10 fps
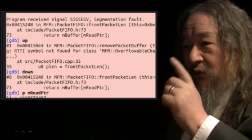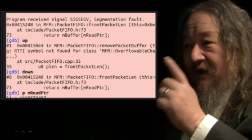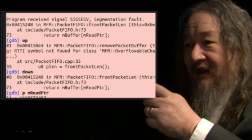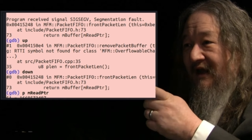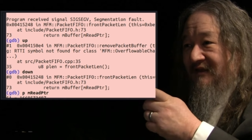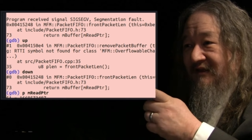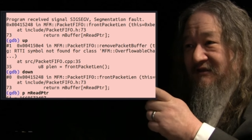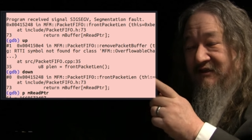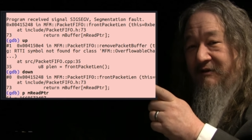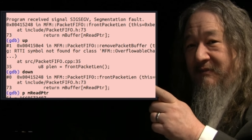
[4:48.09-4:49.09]
When I got
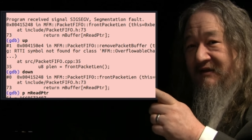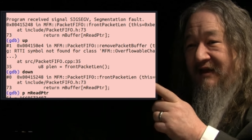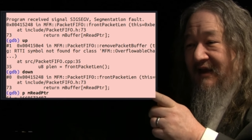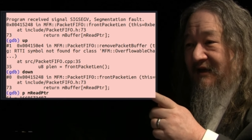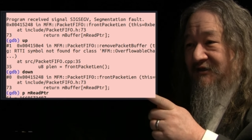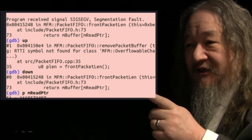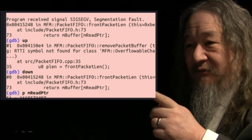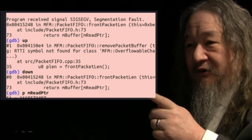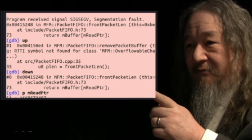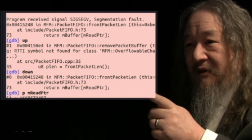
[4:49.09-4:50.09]
this, it meant I actually
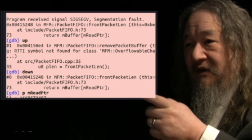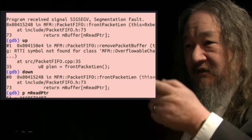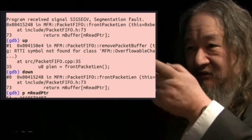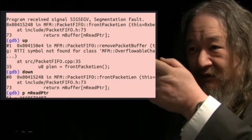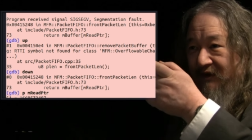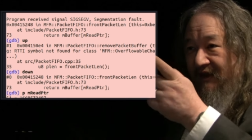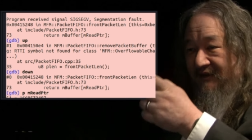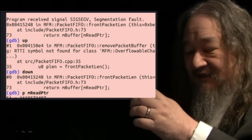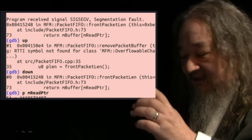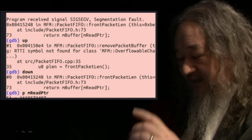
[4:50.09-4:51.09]
wrote a bug, so I got
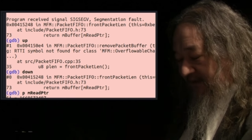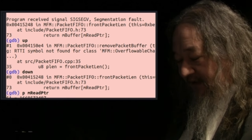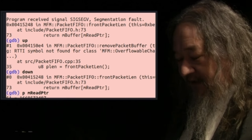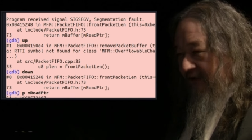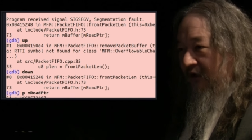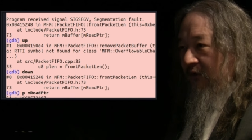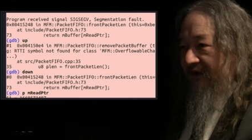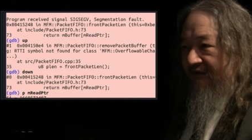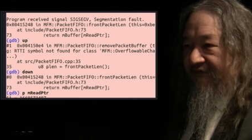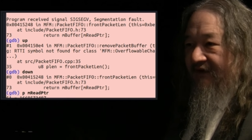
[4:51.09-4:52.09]
the simulator
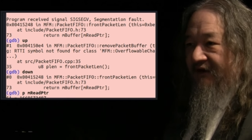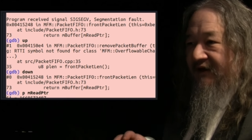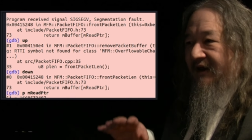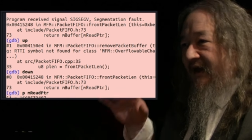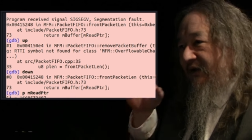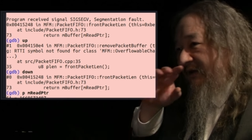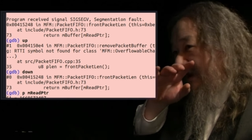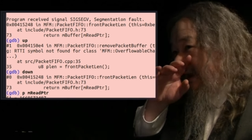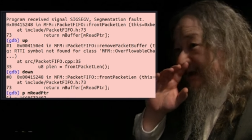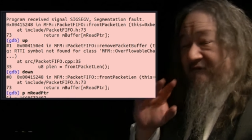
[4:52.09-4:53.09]
going and figured it out, and
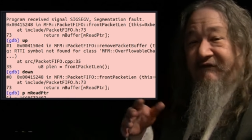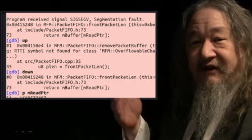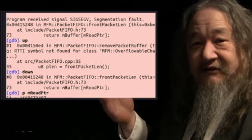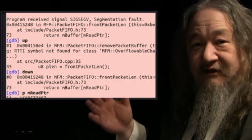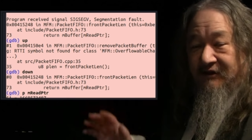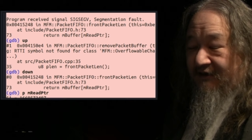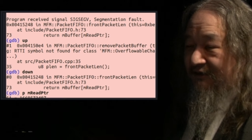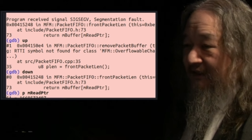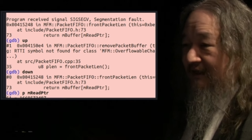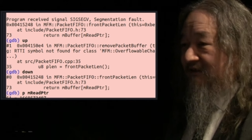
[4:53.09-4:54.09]
I had failed to
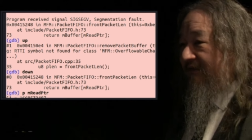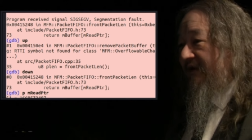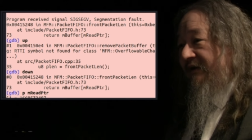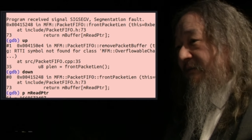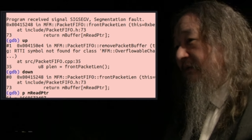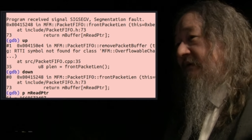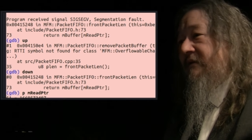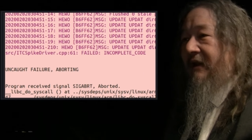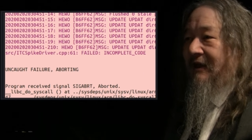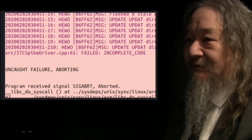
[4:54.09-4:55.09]
initialize a variable.
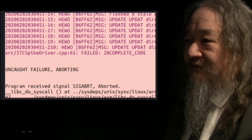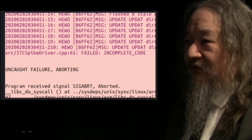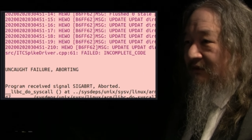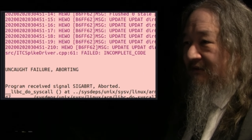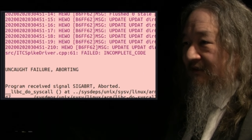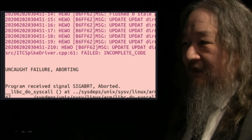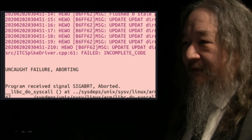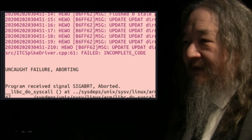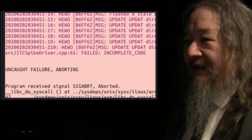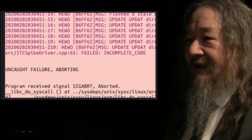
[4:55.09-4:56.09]
It happens all the time.